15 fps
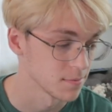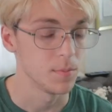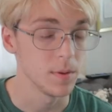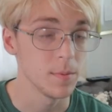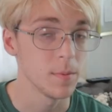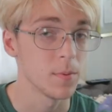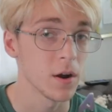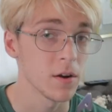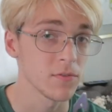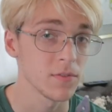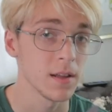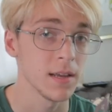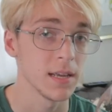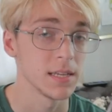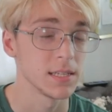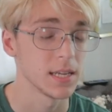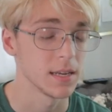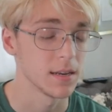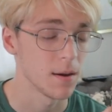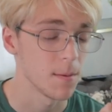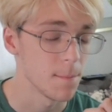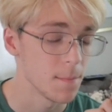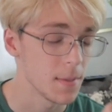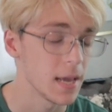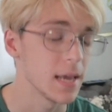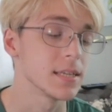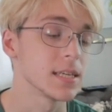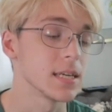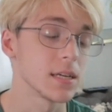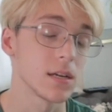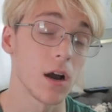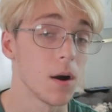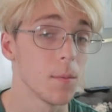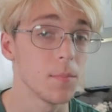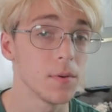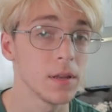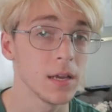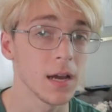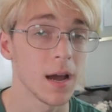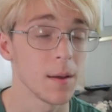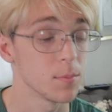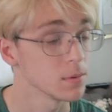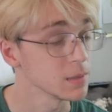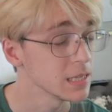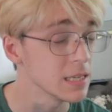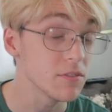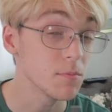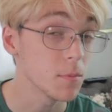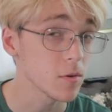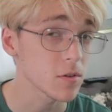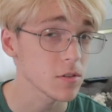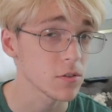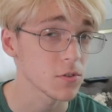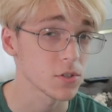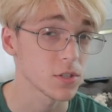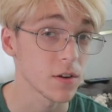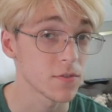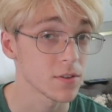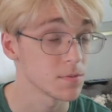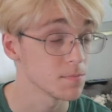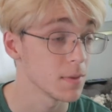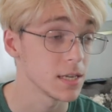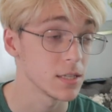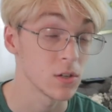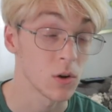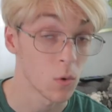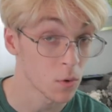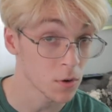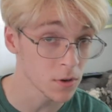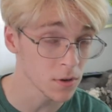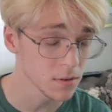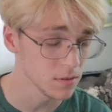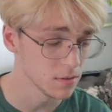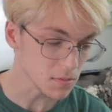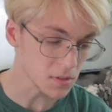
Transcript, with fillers: BB Barfly is an amazing company. I believe most of their stuff is made to order.